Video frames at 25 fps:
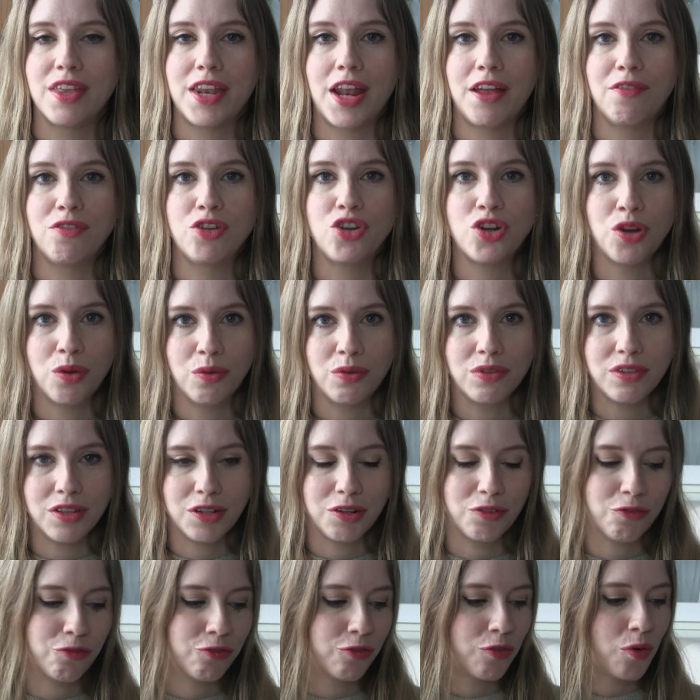that I've
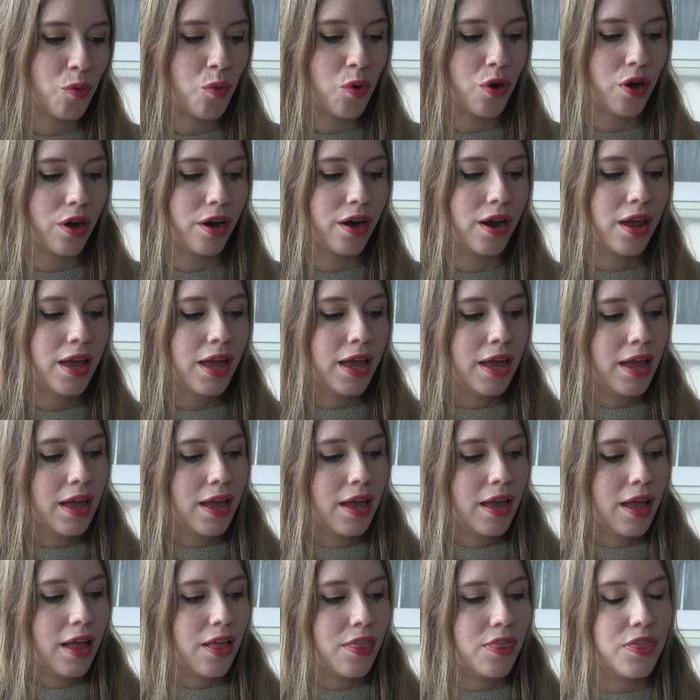chosen for
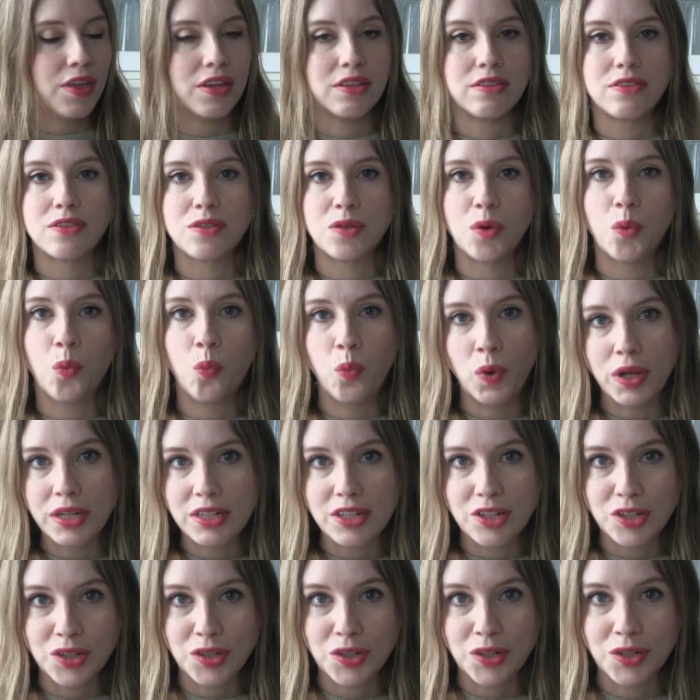this
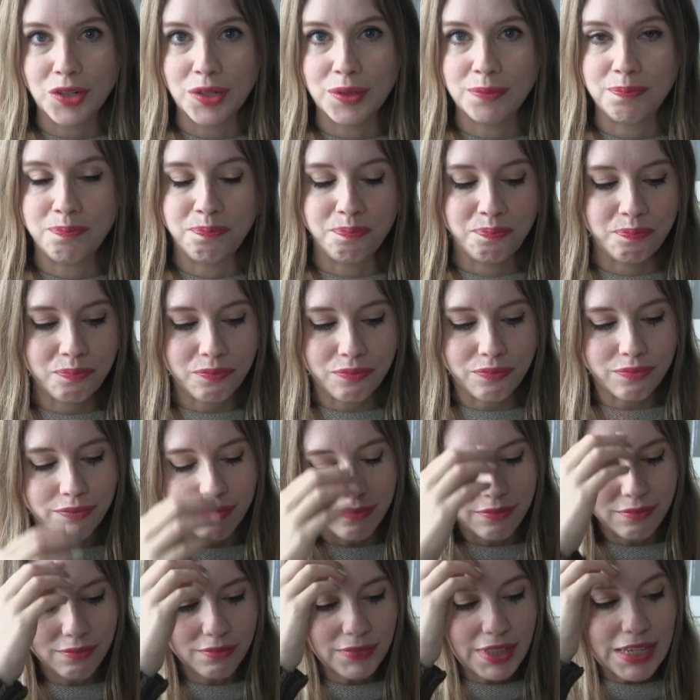winter
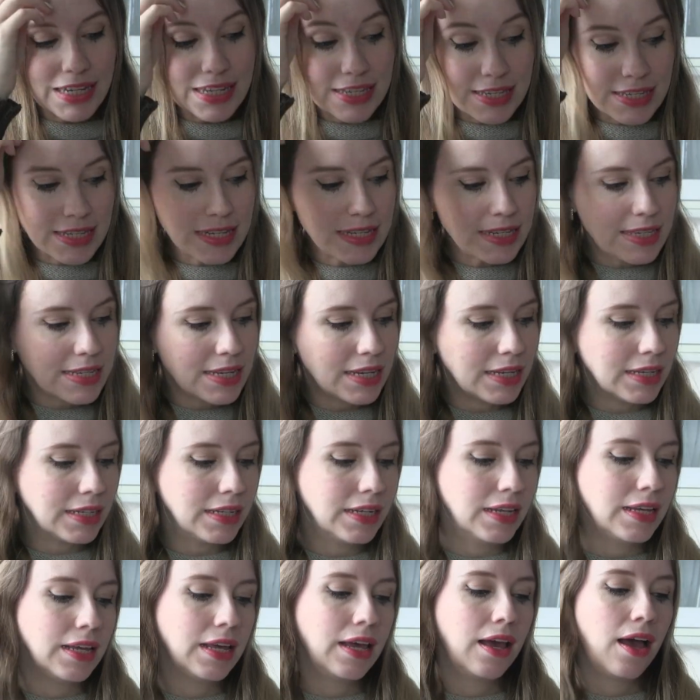
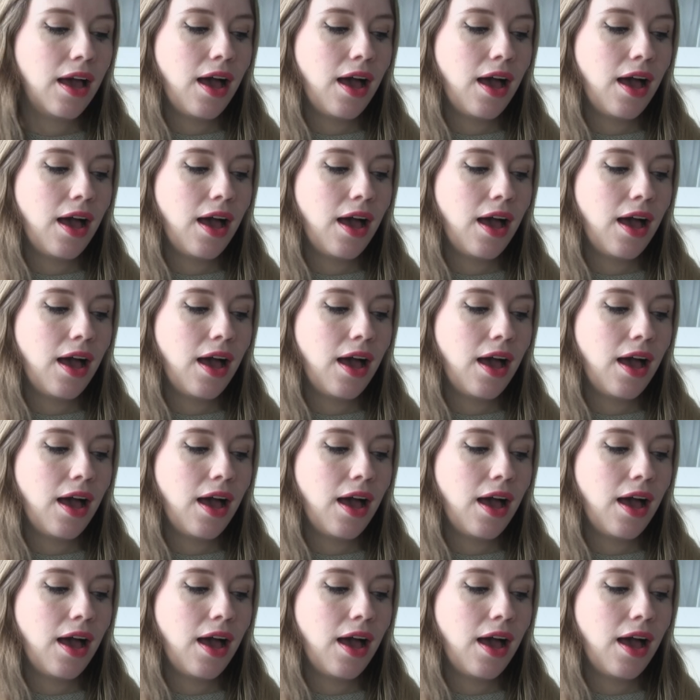season.